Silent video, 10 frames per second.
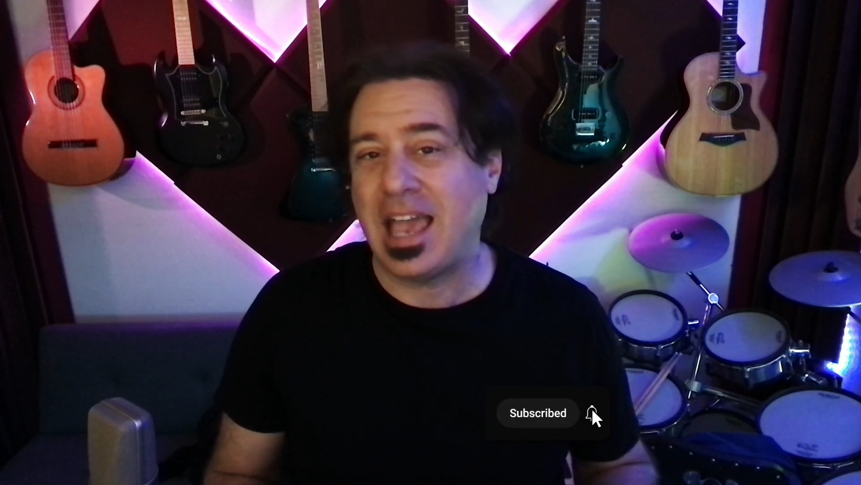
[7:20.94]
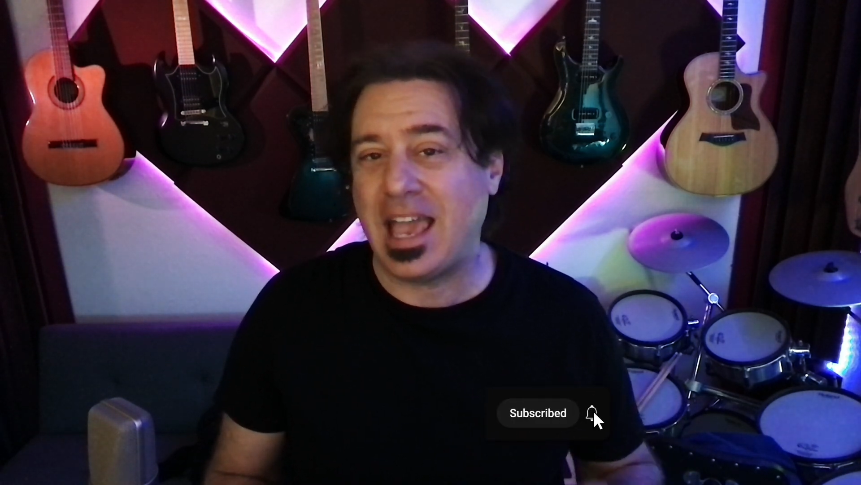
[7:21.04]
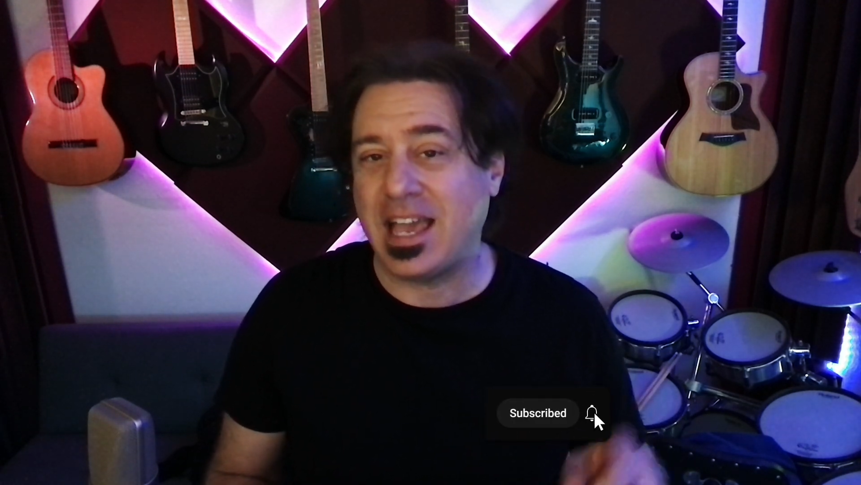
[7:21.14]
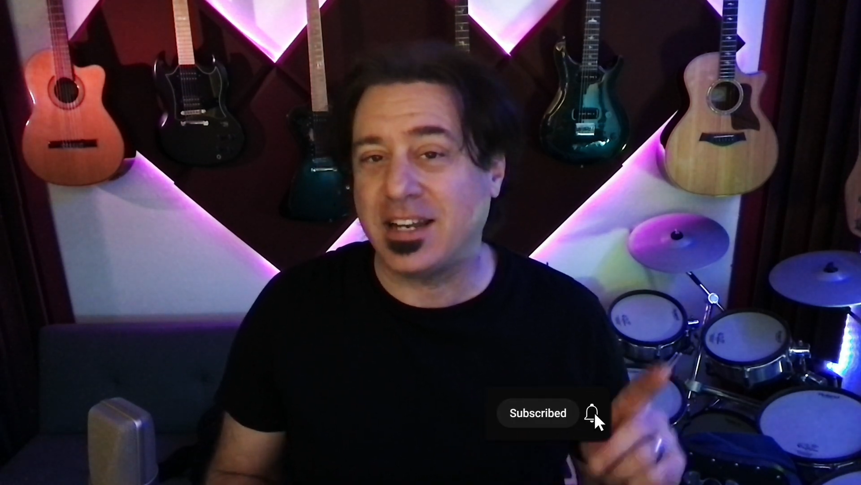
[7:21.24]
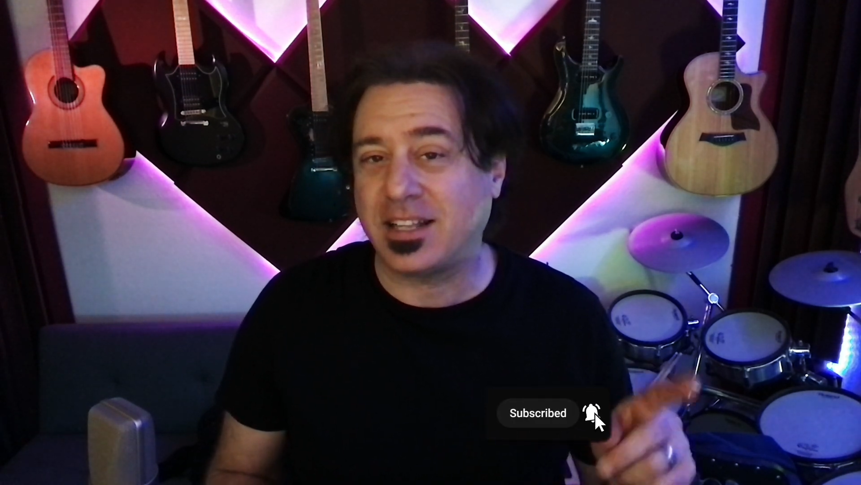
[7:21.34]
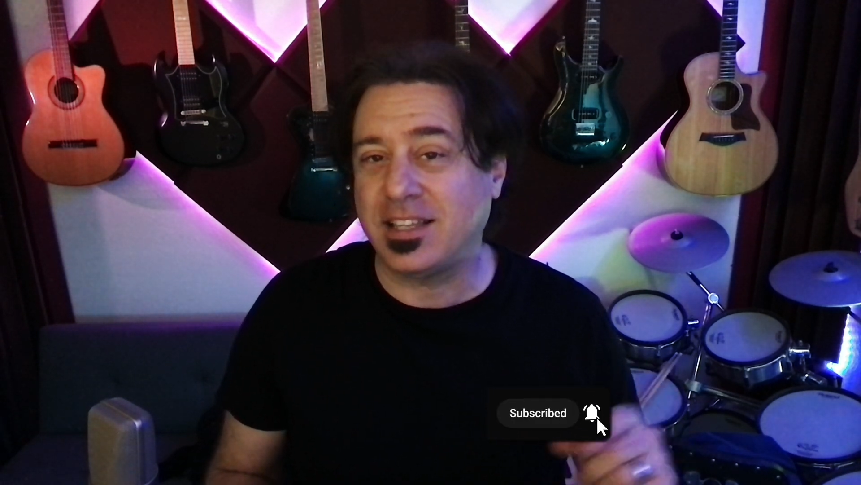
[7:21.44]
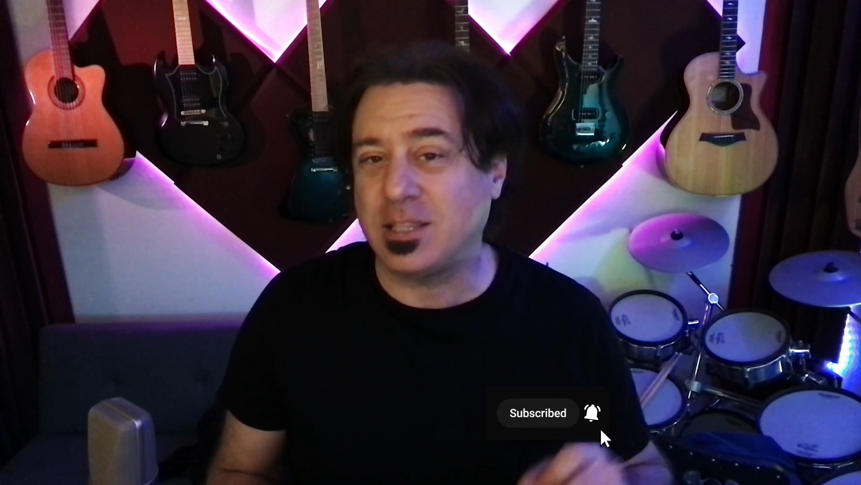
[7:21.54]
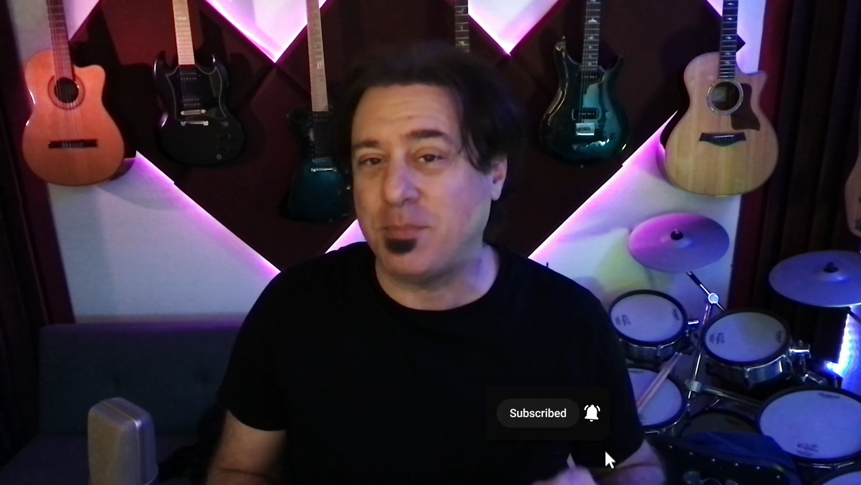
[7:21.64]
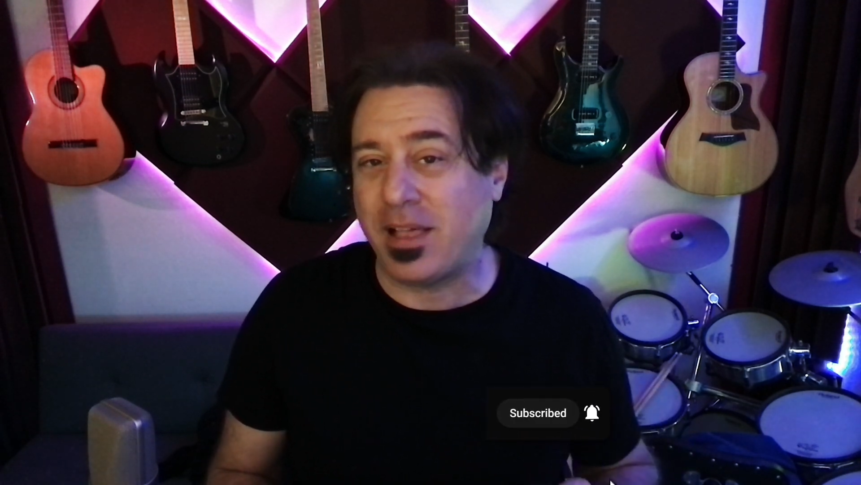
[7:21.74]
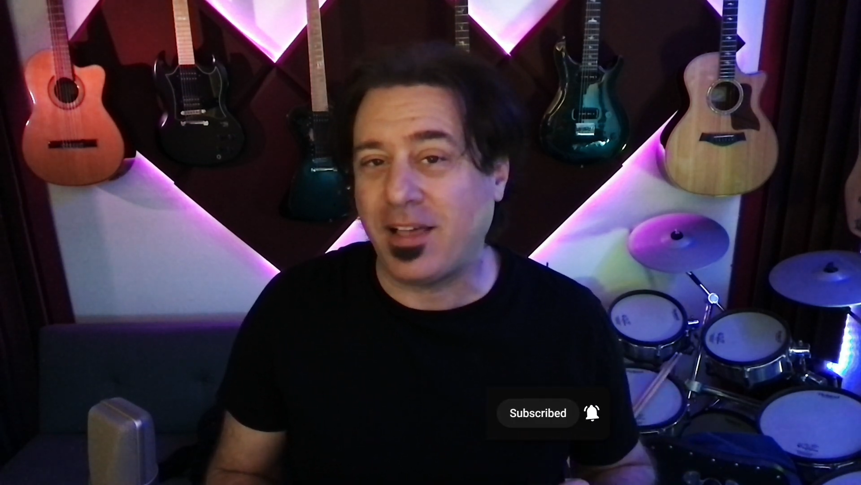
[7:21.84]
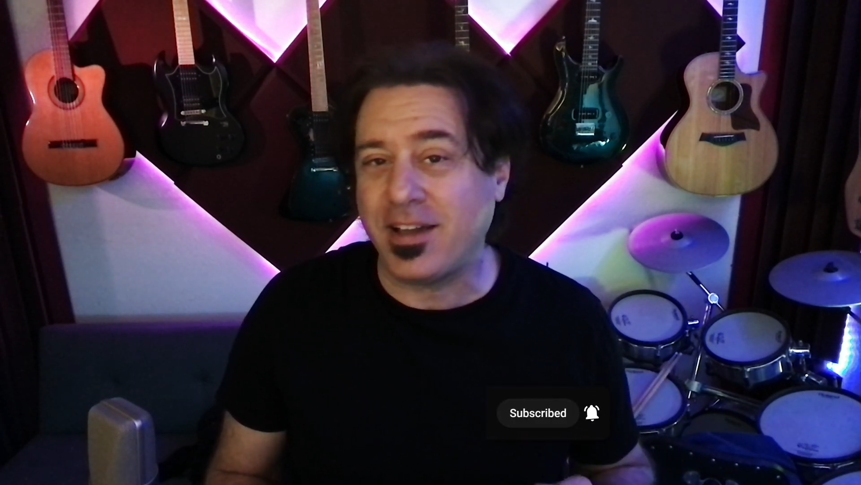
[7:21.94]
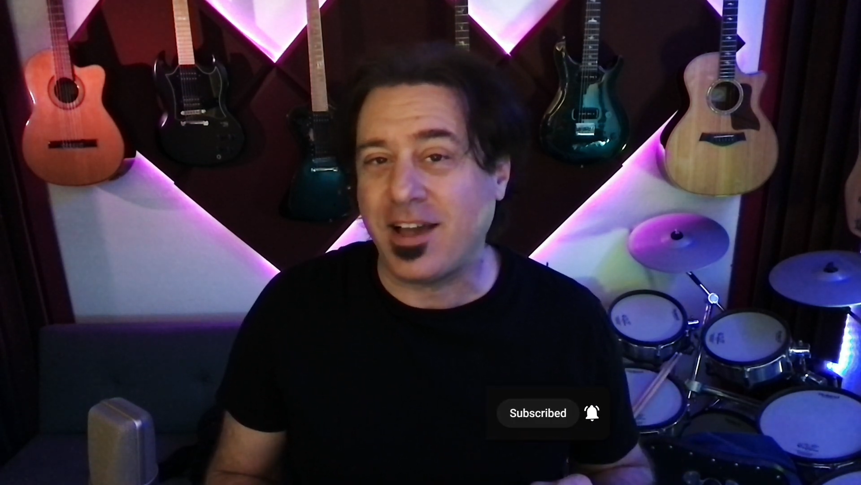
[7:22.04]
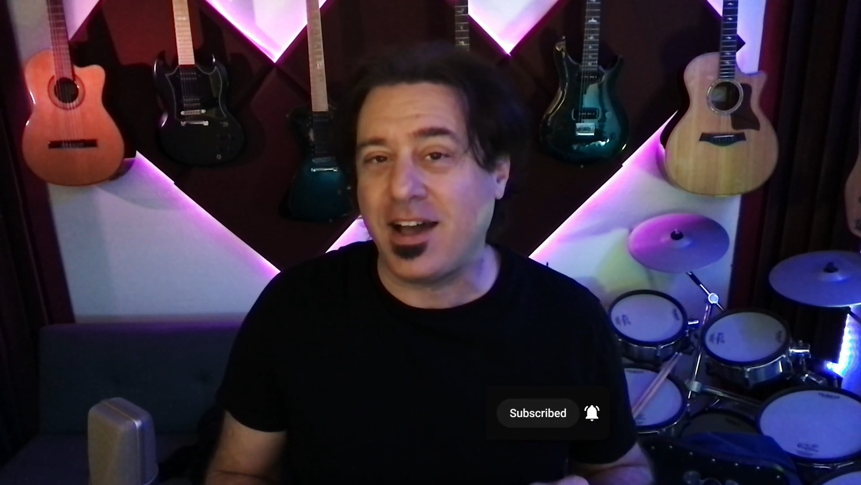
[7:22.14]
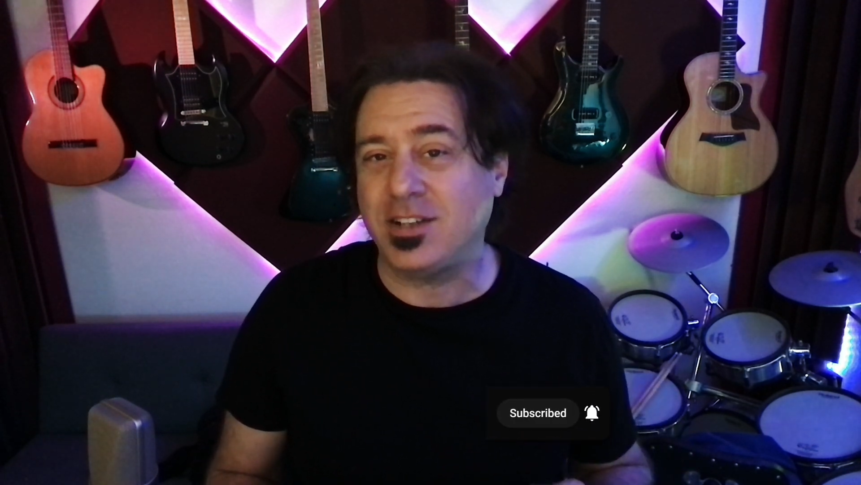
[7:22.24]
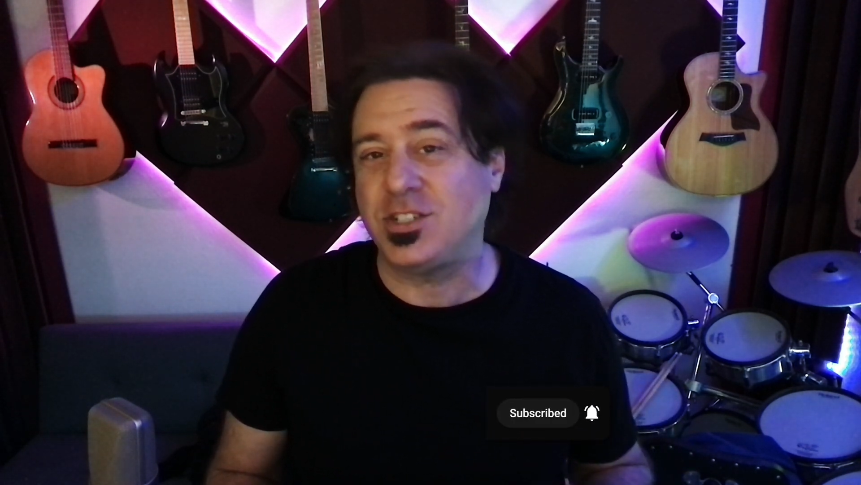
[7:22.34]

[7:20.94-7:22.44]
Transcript: and click the bell icon